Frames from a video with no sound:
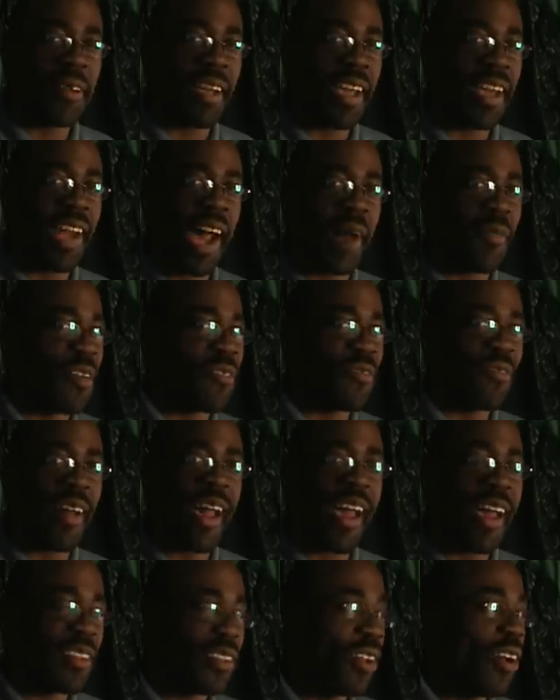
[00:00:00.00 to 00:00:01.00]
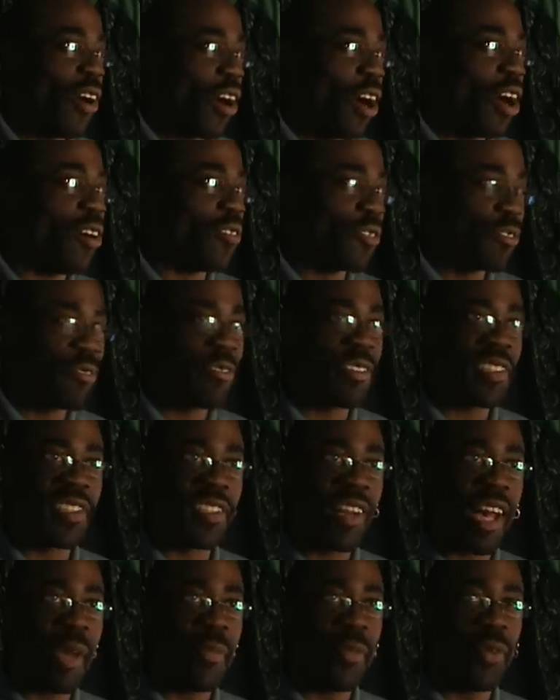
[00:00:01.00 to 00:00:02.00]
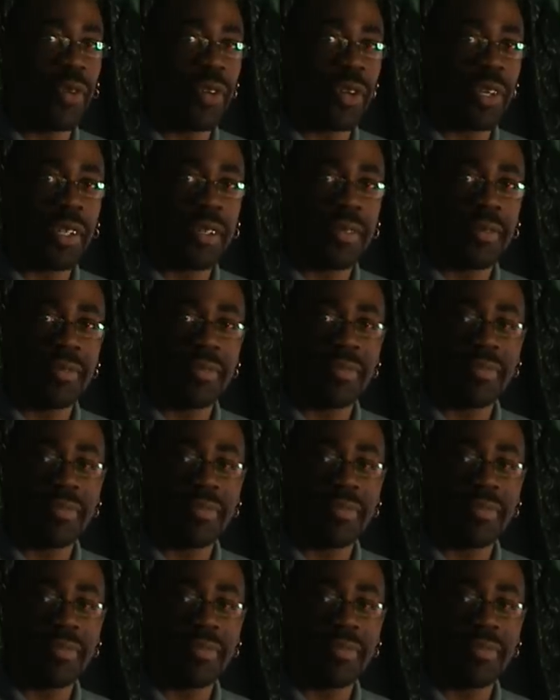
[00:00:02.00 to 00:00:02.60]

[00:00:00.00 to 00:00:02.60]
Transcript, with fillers: yeah that I'm a fan of Chris Cyborg.